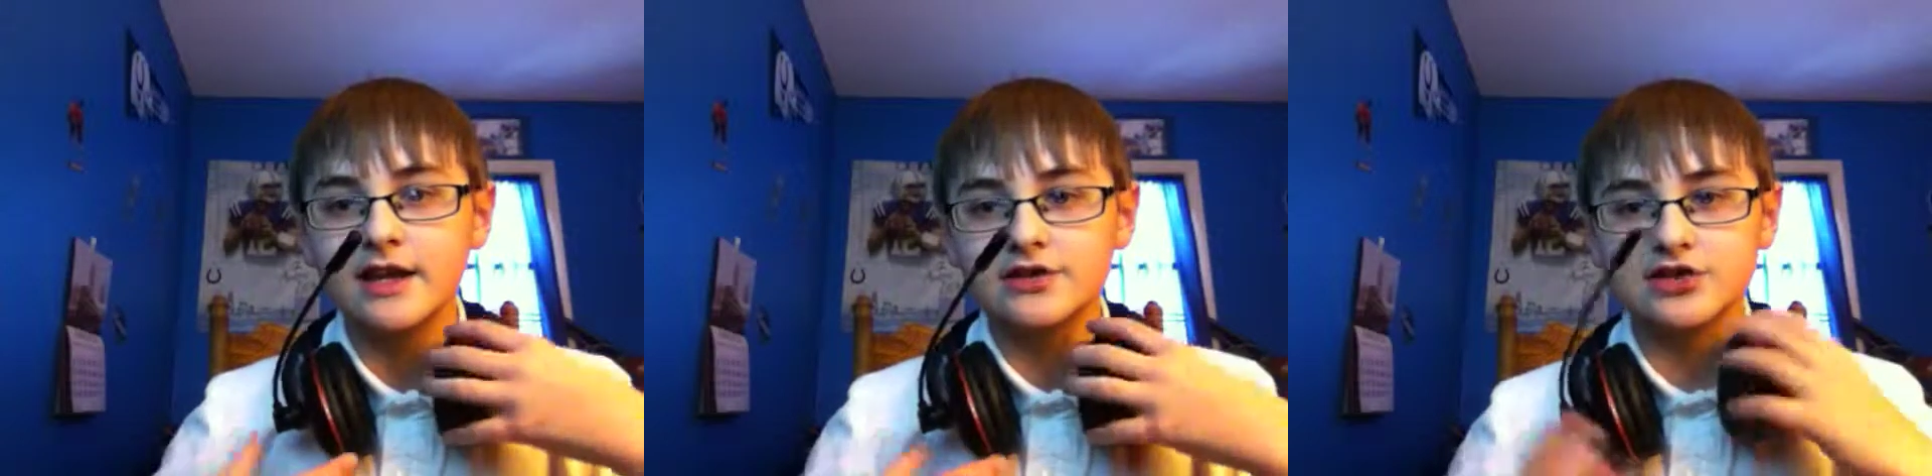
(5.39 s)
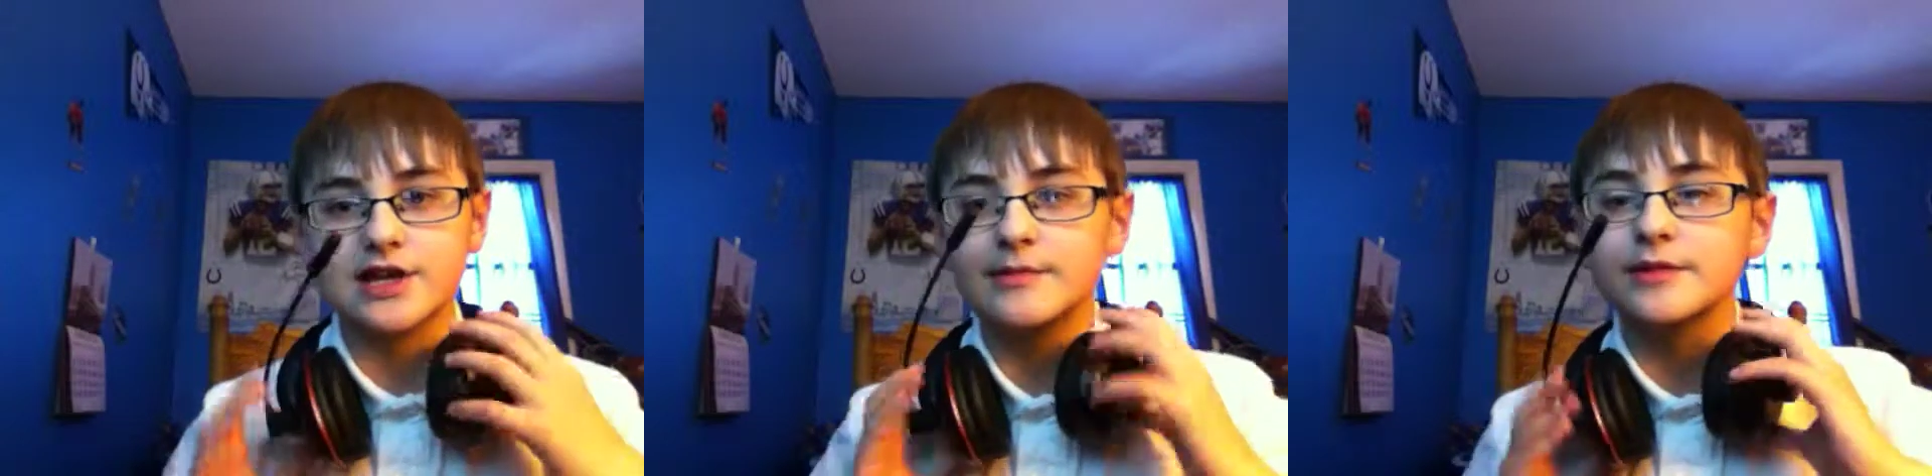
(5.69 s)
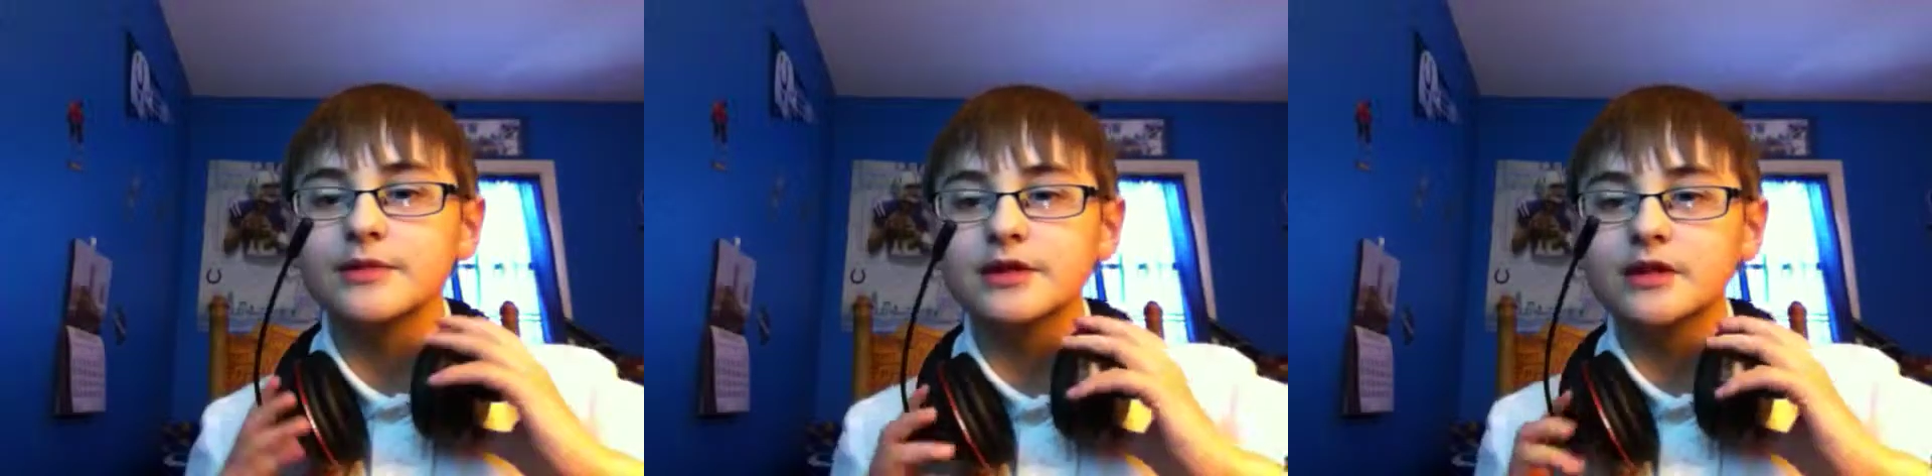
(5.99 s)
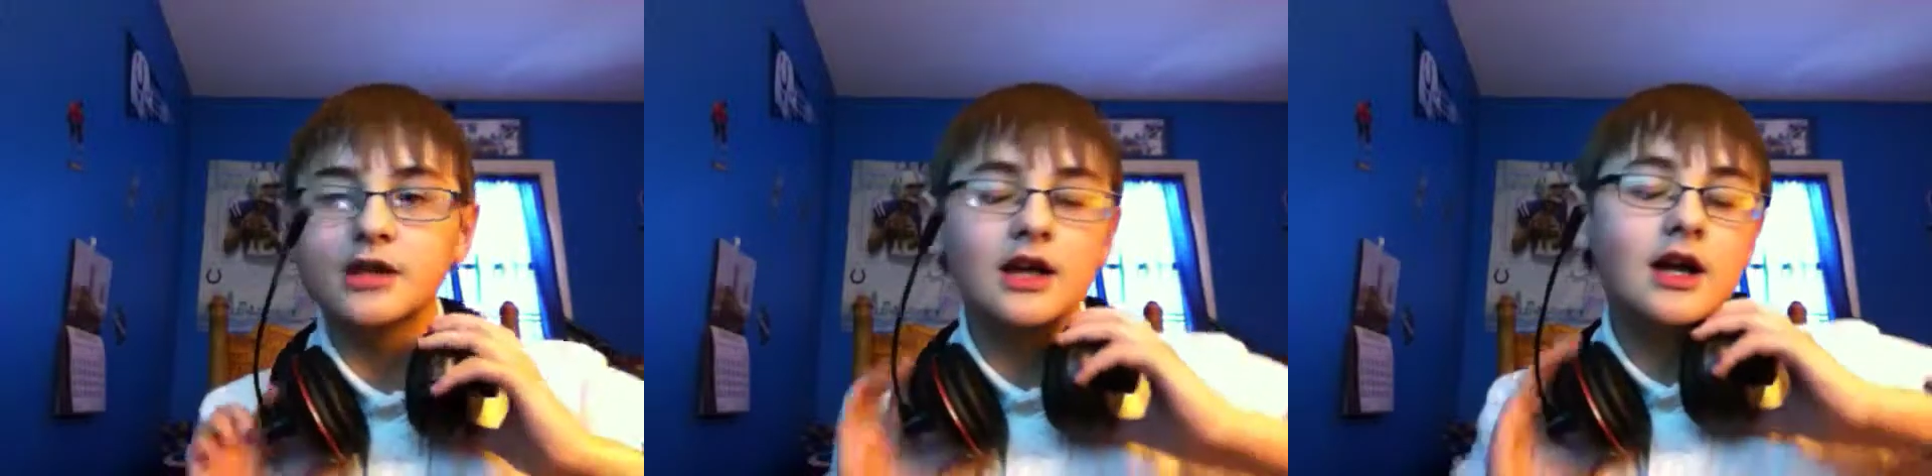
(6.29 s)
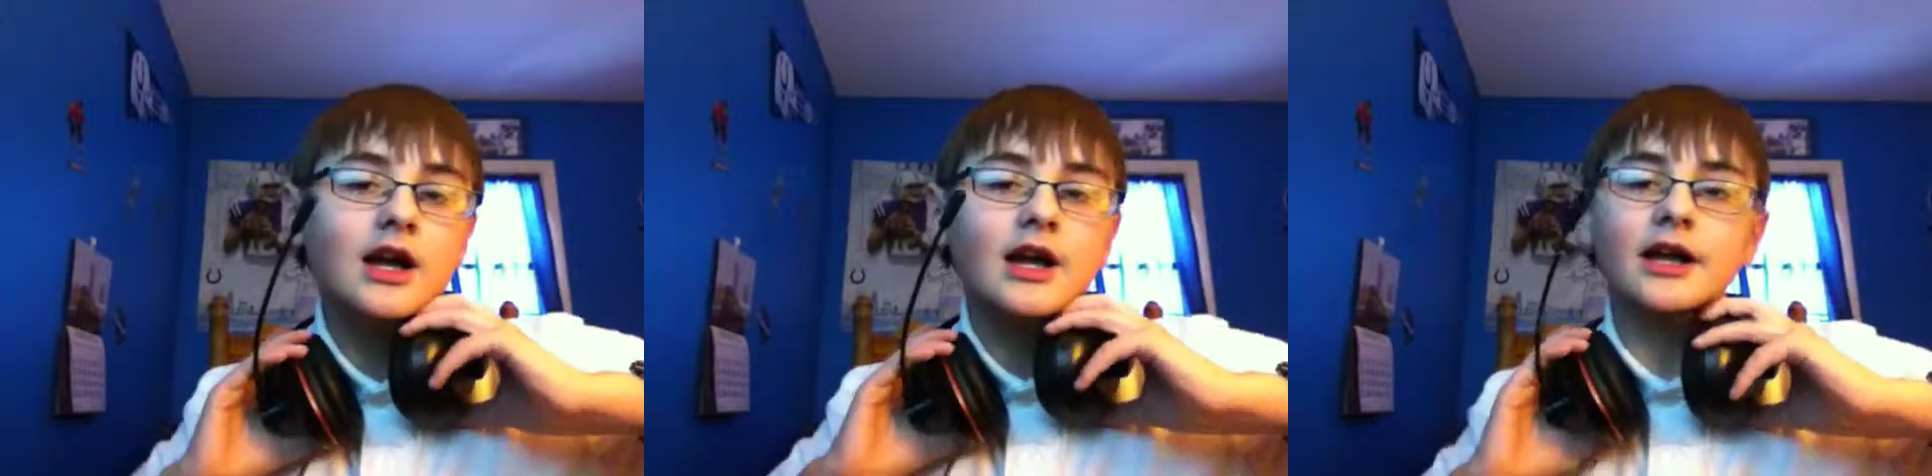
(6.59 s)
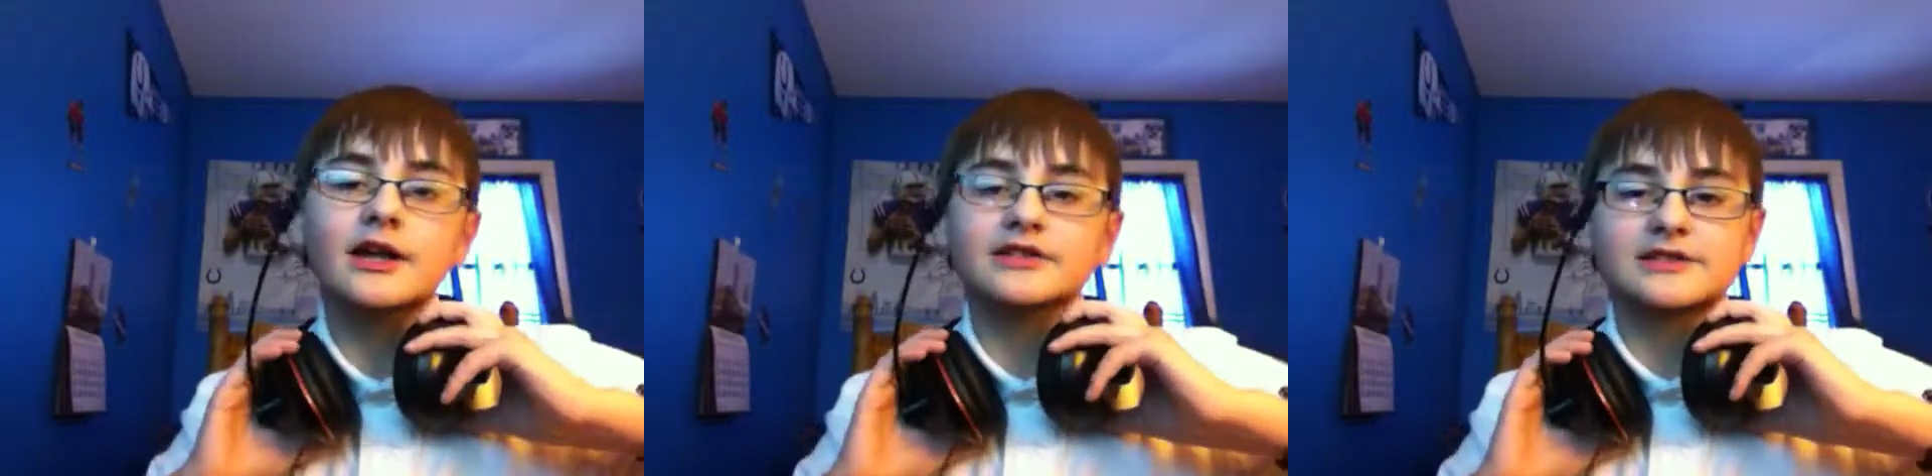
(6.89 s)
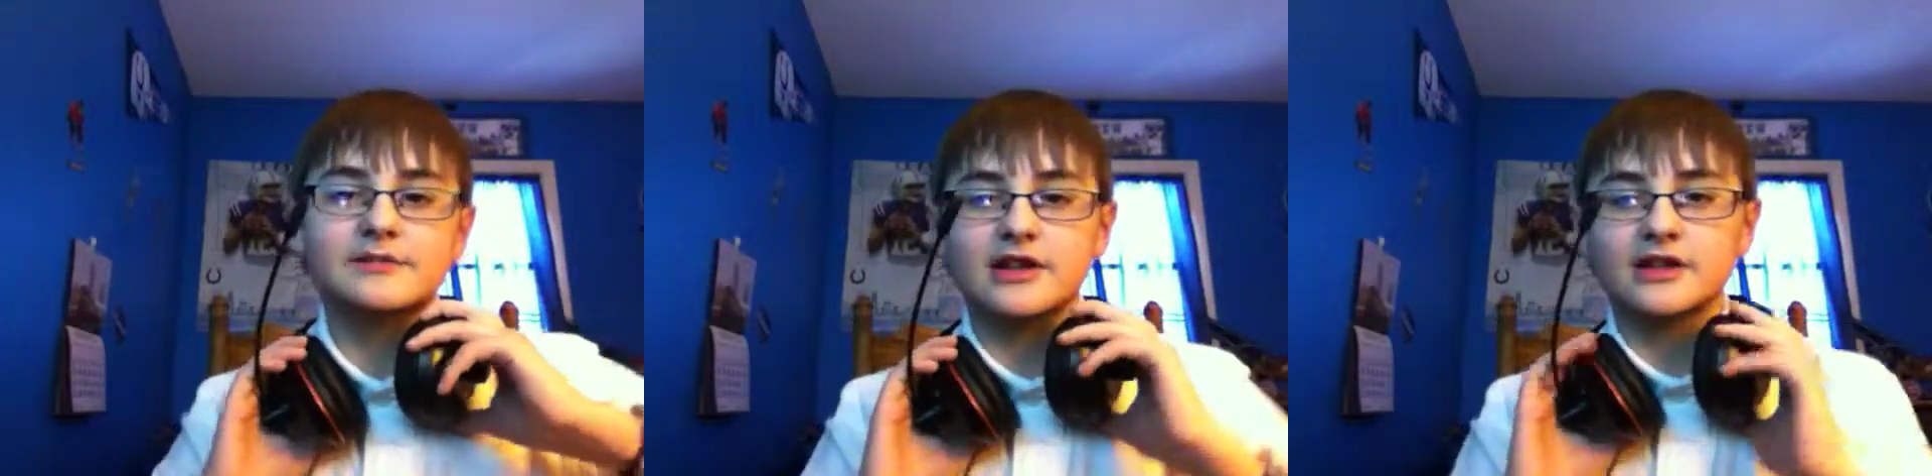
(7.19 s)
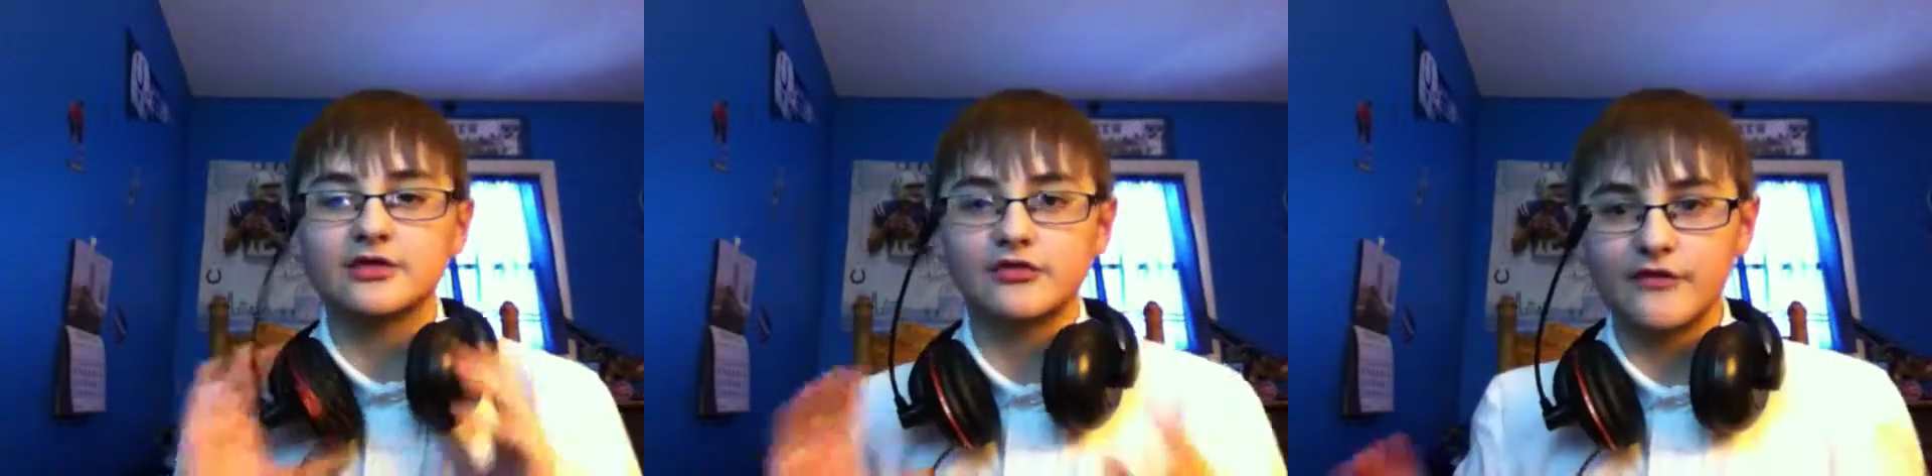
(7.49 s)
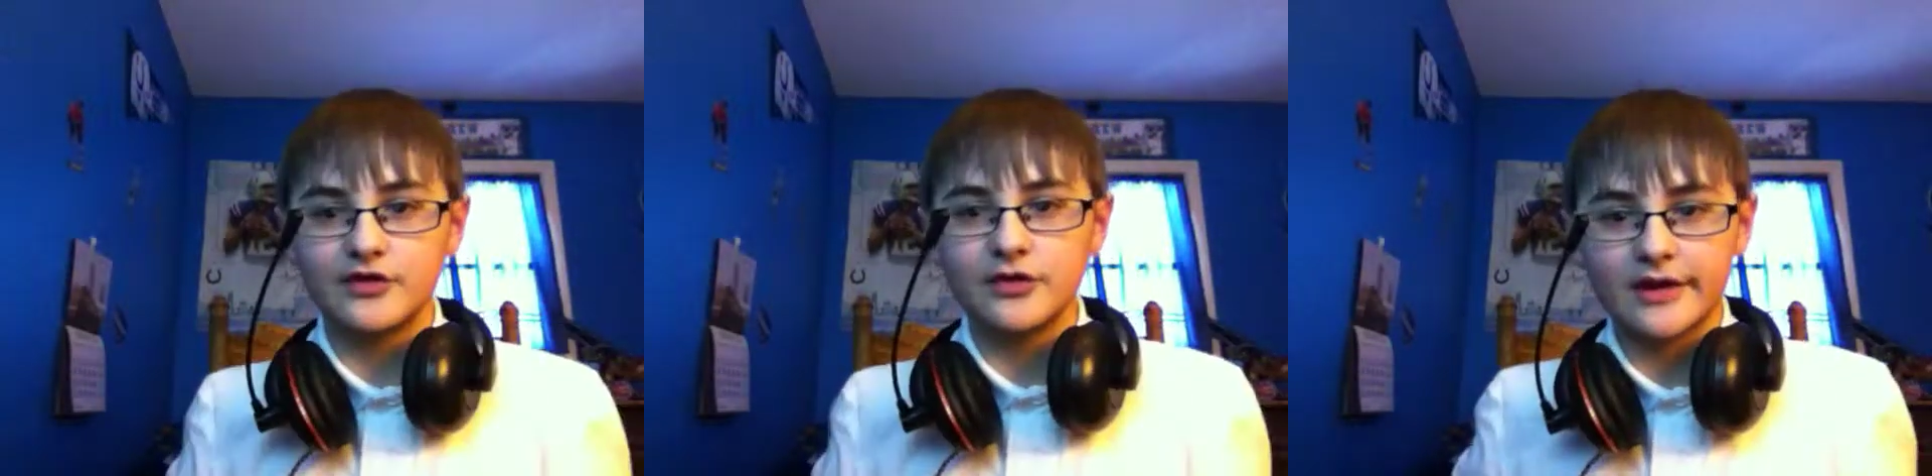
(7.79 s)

Just came in the mail, and this is my little review.